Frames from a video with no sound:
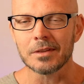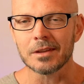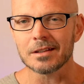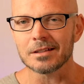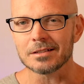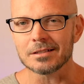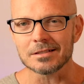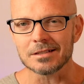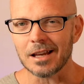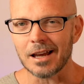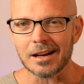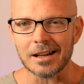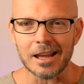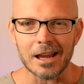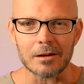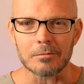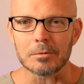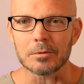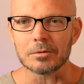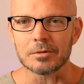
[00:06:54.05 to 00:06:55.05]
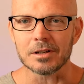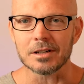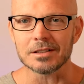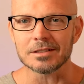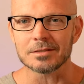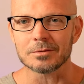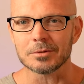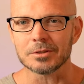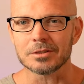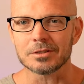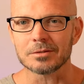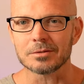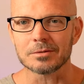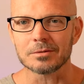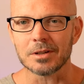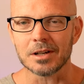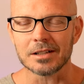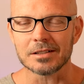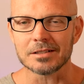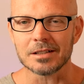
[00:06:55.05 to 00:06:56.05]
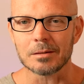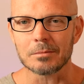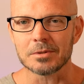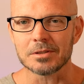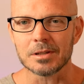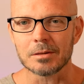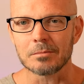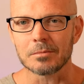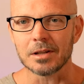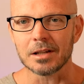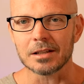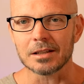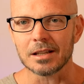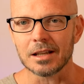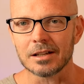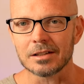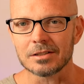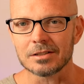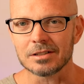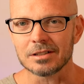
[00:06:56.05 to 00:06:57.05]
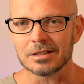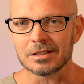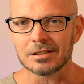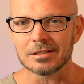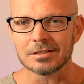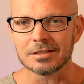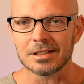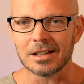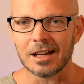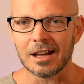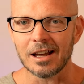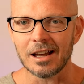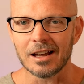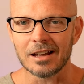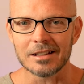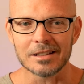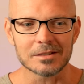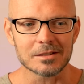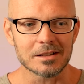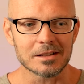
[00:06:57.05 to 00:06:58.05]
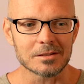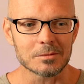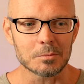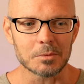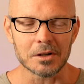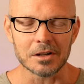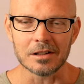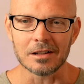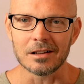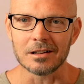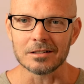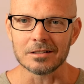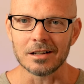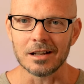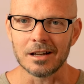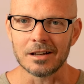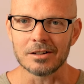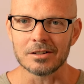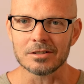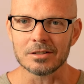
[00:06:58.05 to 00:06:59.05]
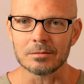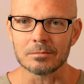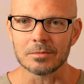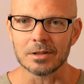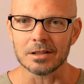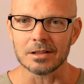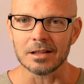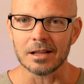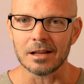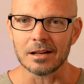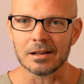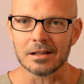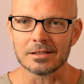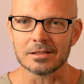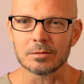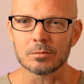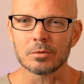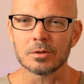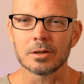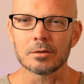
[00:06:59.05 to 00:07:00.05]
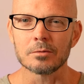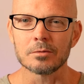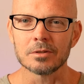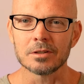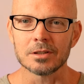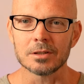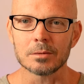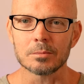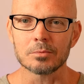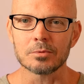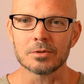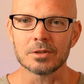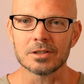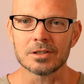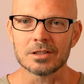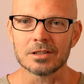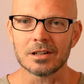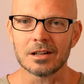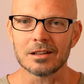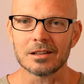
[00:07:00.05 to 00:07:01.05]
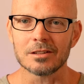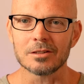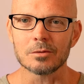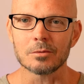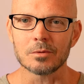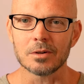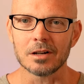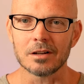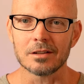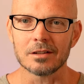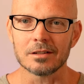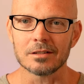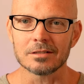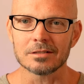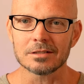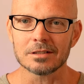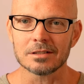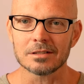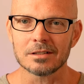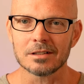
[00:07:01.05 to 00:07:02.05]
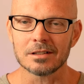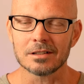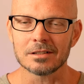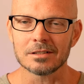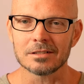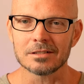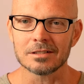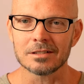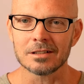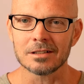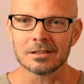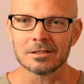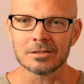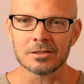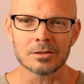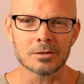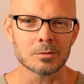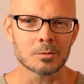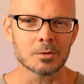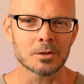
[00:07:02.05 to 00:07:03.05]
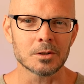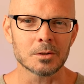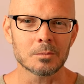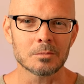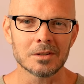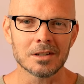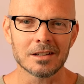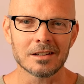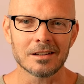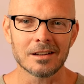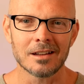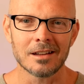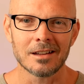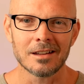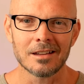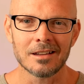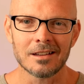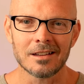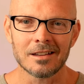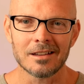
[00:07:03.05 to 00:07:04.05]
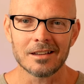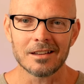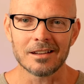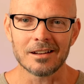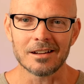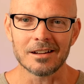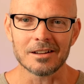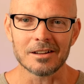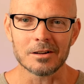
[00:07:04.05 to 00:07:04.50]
And she said, I can't remember what I said, what, what I said, but something like that. And she goes, yeah, it's, it's been a long night or something like that. And I said, well, I really appreciate that you wear those. And, and she goes, what do you mean? And I